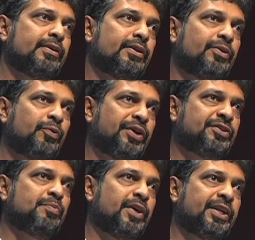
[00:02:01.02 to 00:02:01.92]

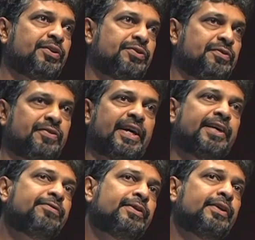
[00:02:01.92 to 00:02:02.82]
raising money to
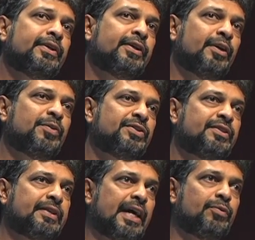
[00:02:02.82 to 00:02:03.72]
survive a
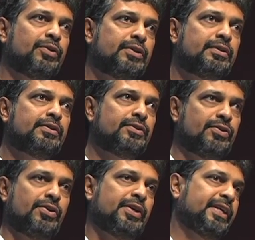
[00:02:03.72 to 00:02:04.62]
business, I would
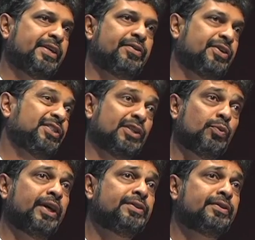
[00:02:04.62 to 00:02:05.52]
strongly encourage
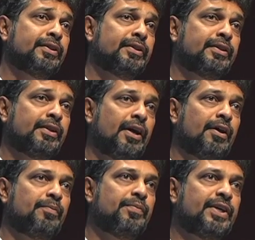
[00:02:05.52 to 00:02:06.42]
otherwise,
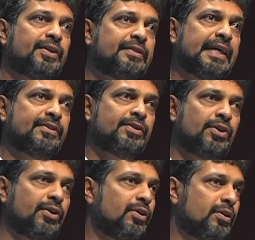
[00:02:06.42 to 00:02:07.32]
because that's
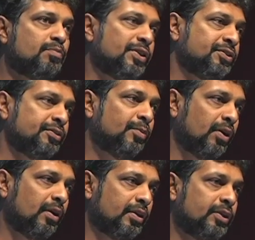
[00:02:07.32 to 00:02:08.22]
not a good business
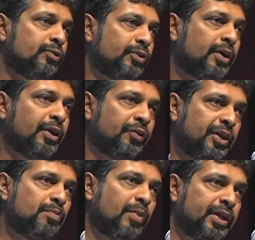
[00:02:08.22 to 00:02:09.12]
model. You
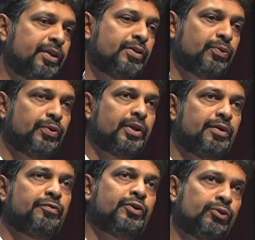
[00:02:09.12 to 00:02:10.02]
need money to
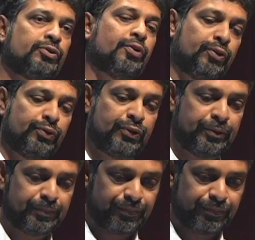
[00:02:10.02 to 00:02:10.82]
really fuel growth.